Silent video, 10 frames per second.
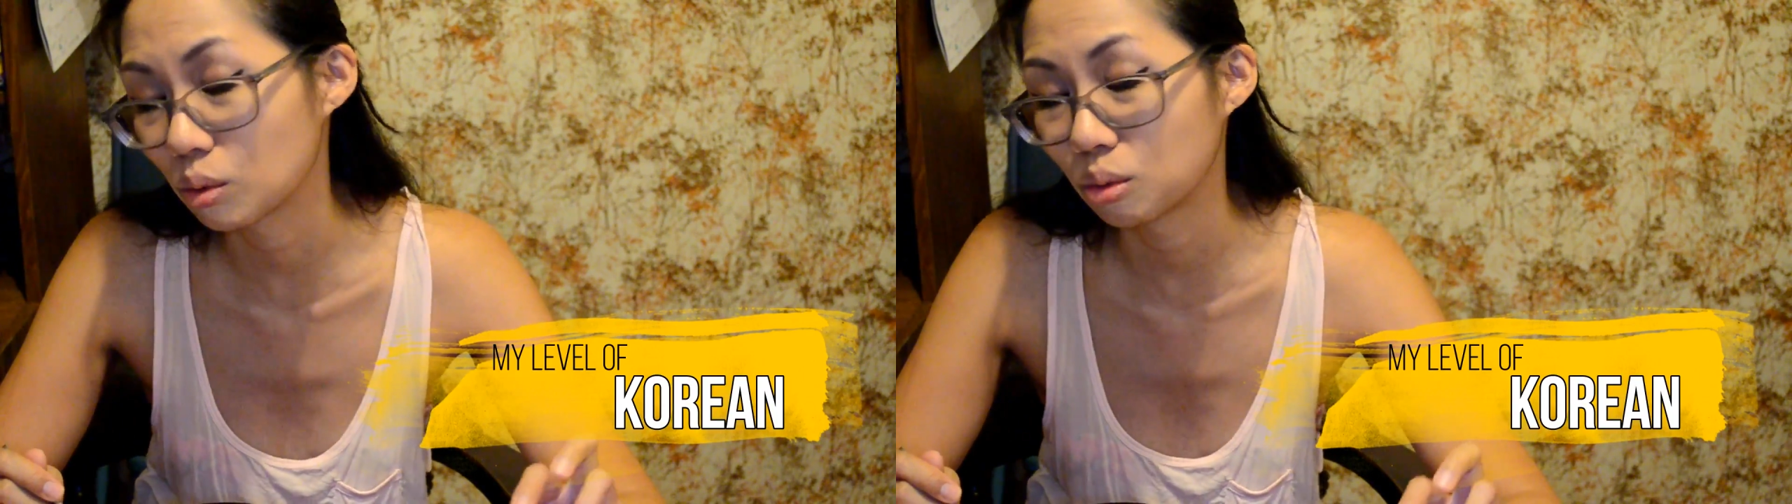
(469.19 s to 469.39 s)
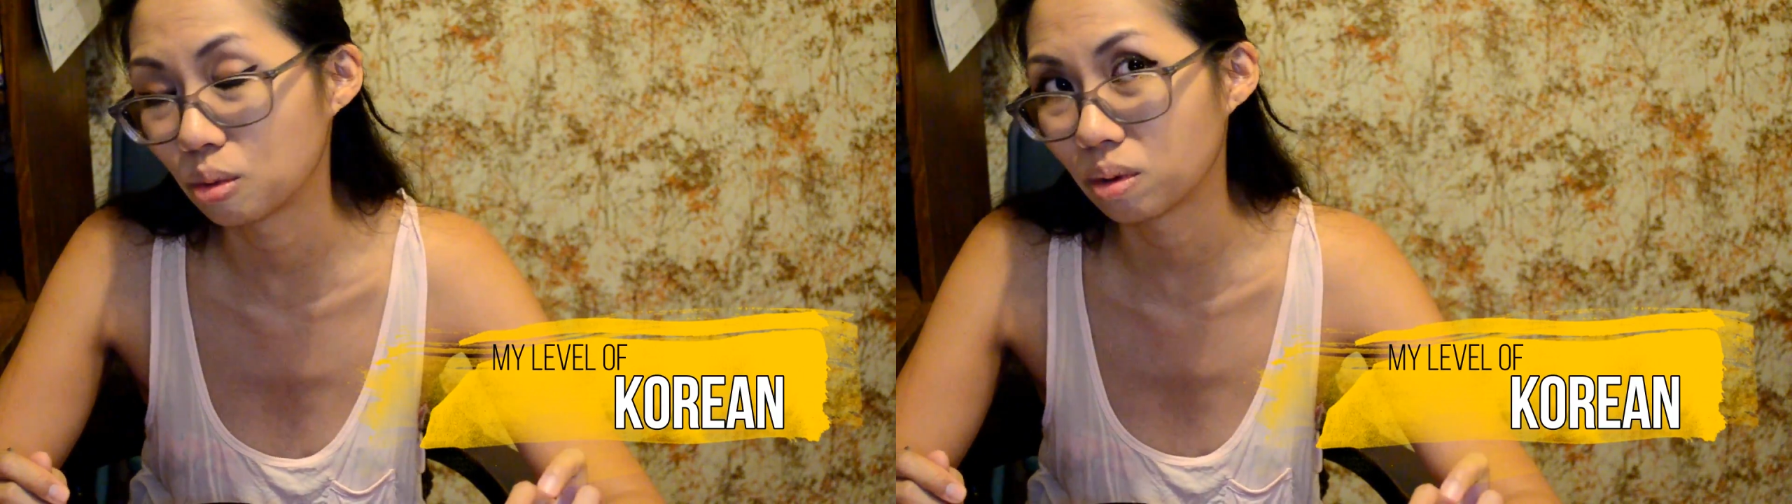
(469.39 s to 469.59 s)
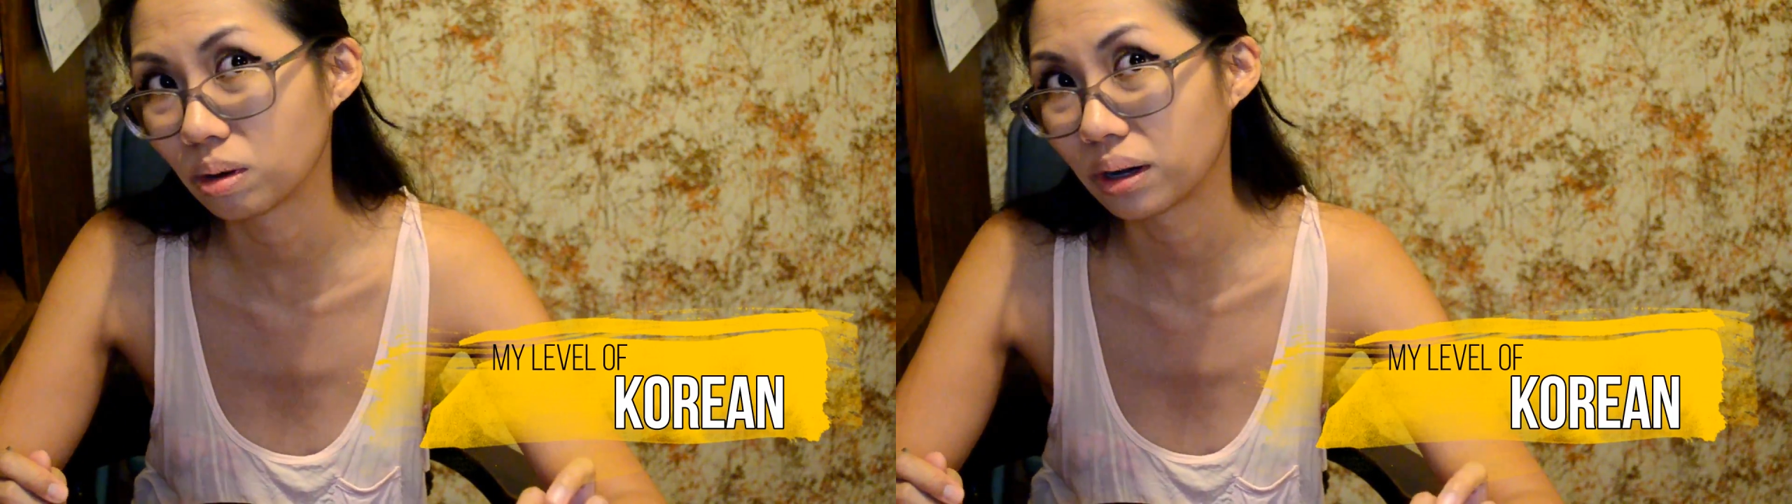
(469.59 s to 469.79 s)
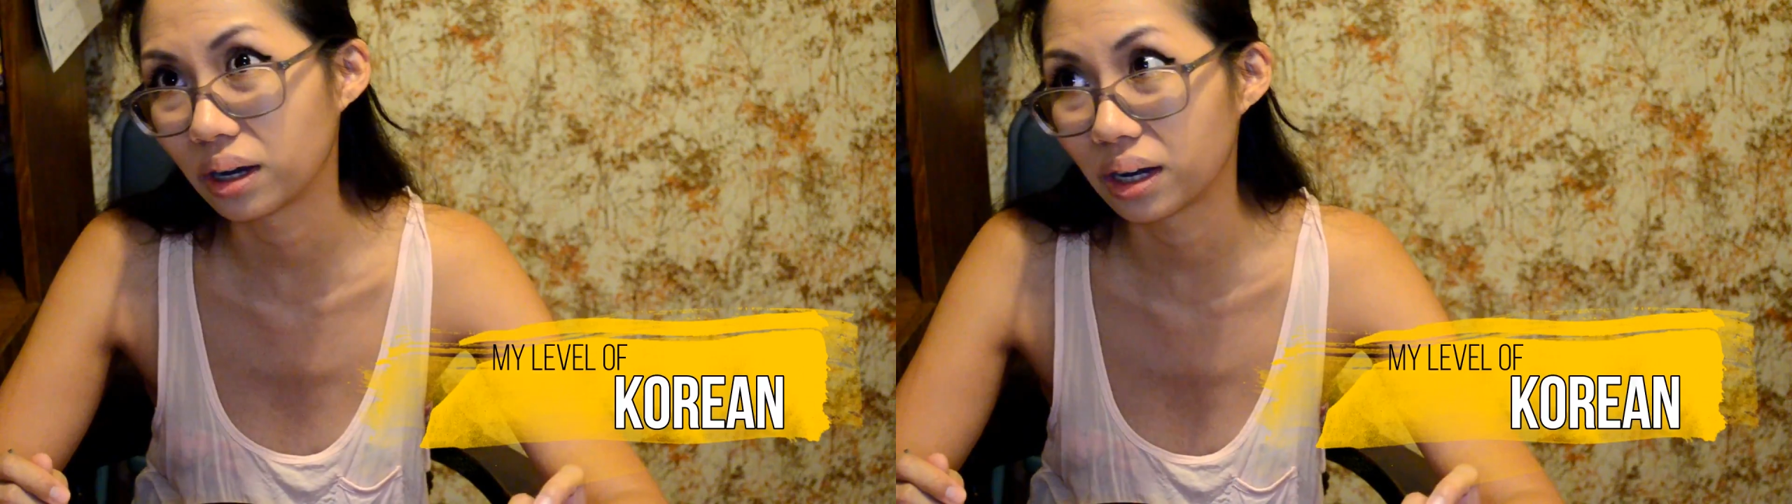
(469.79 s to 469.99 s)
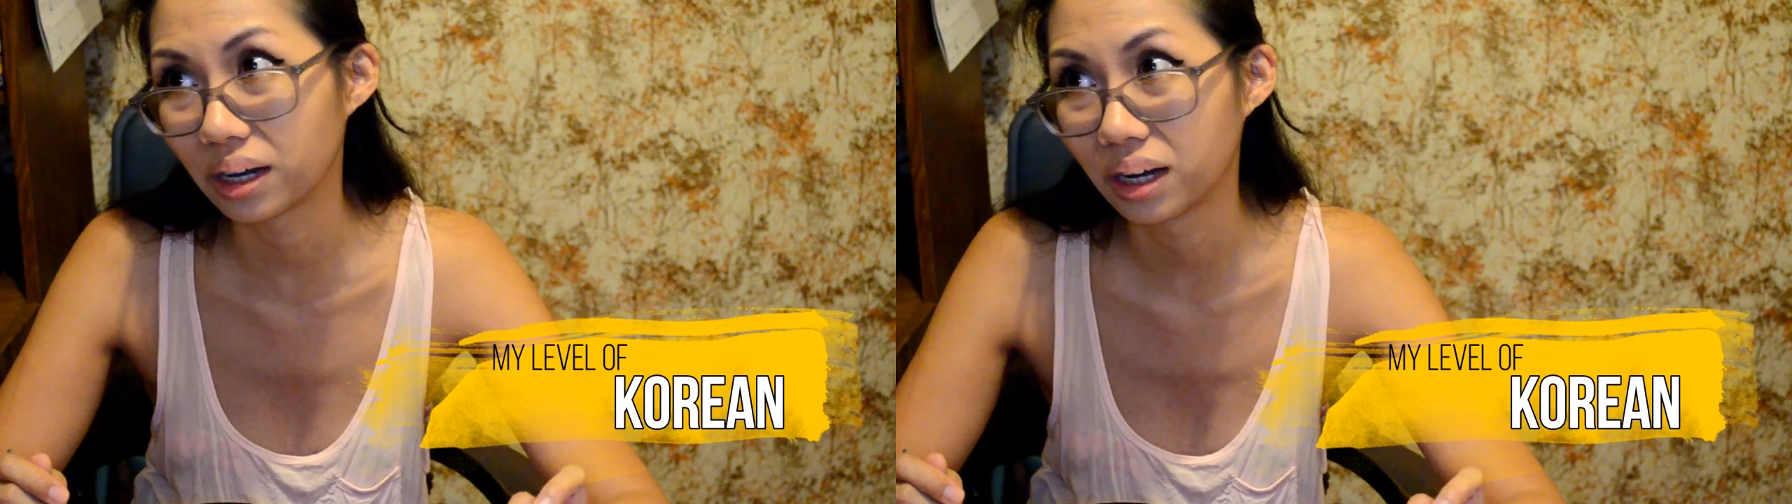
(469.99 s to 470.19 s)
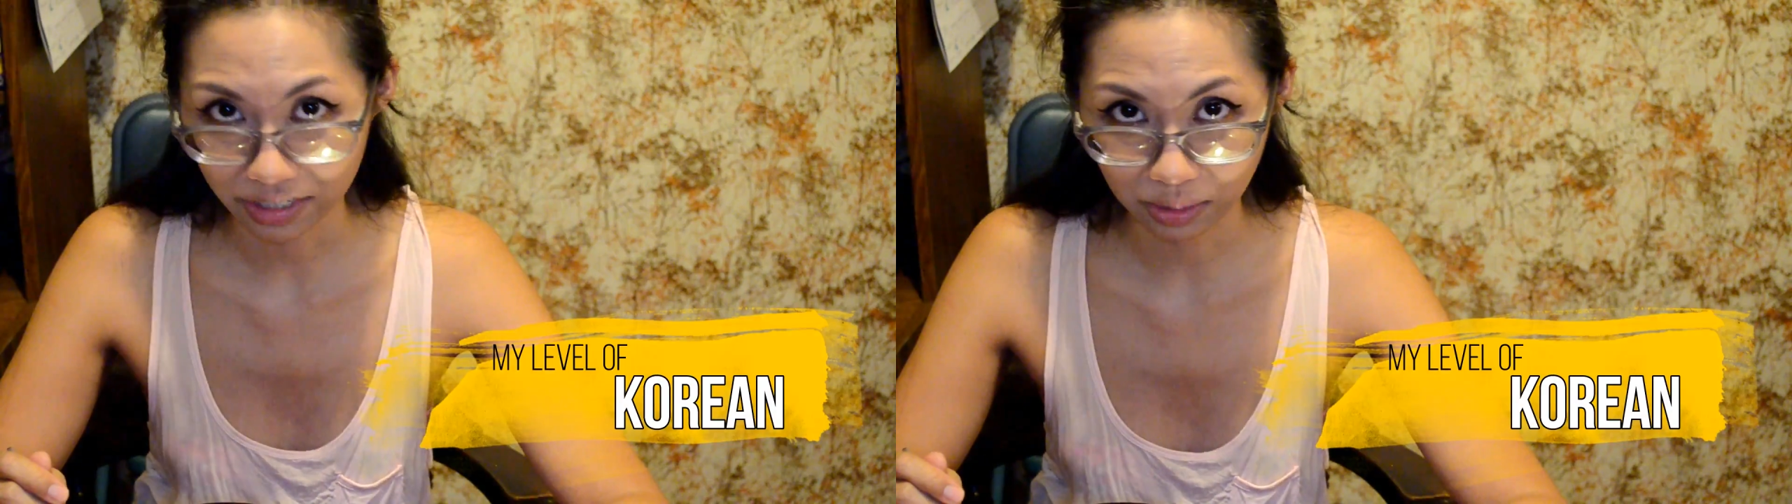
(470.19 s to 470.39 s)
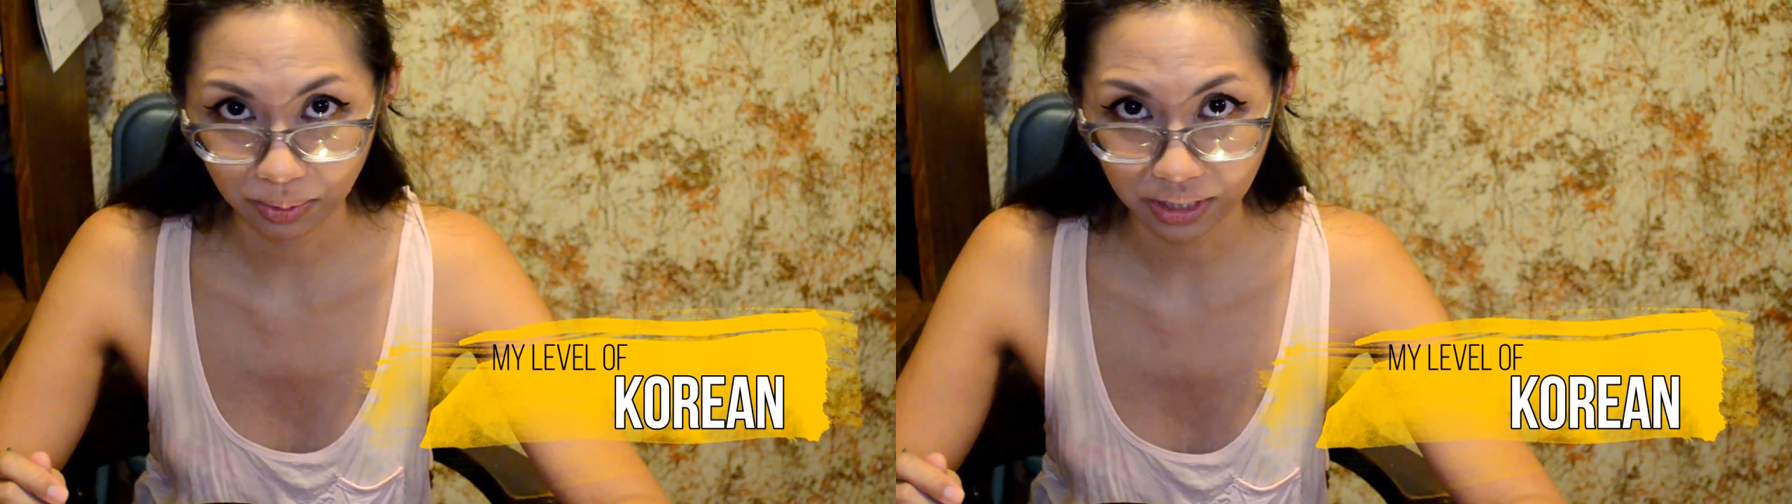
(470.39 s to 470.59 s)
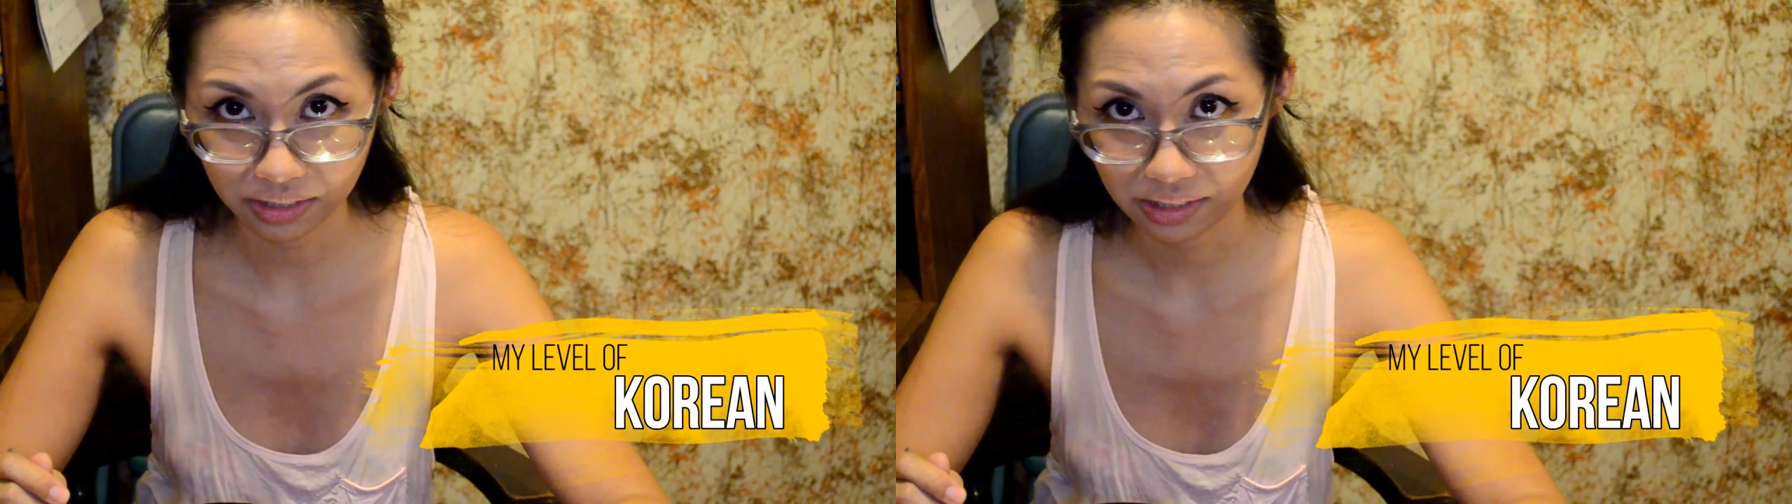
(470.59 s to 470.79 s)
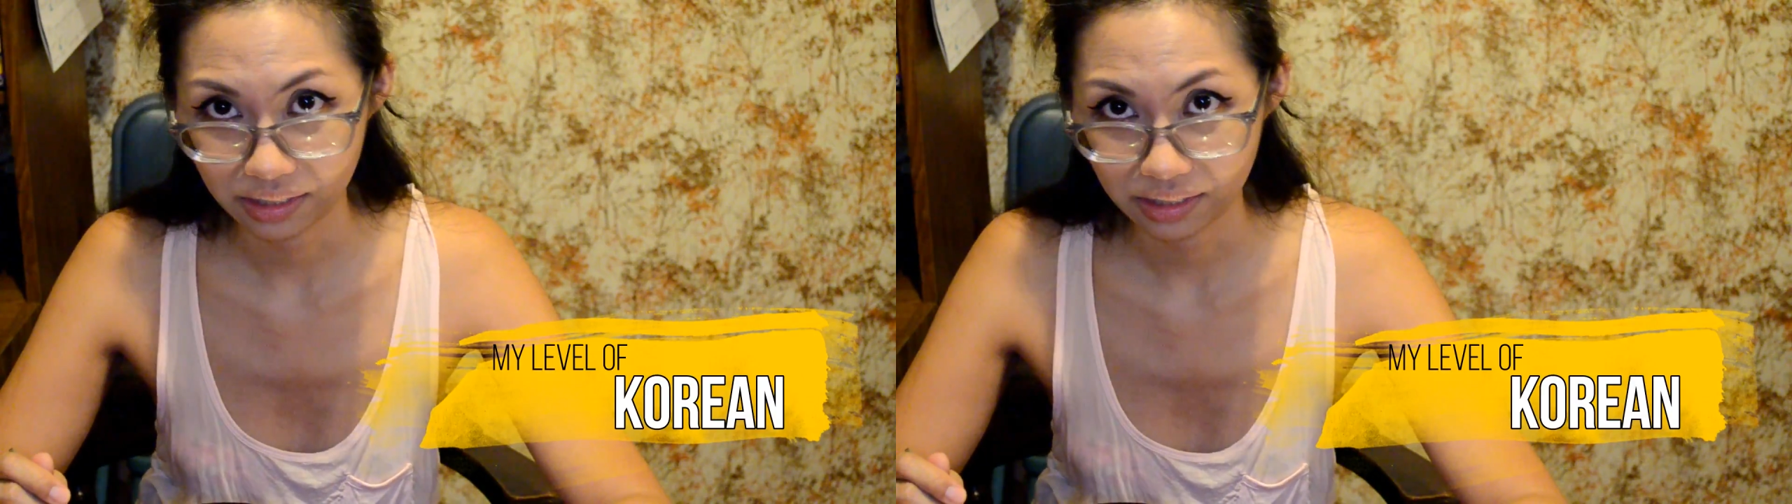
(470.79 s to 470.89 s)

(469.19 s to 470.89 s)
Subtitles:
or recipes.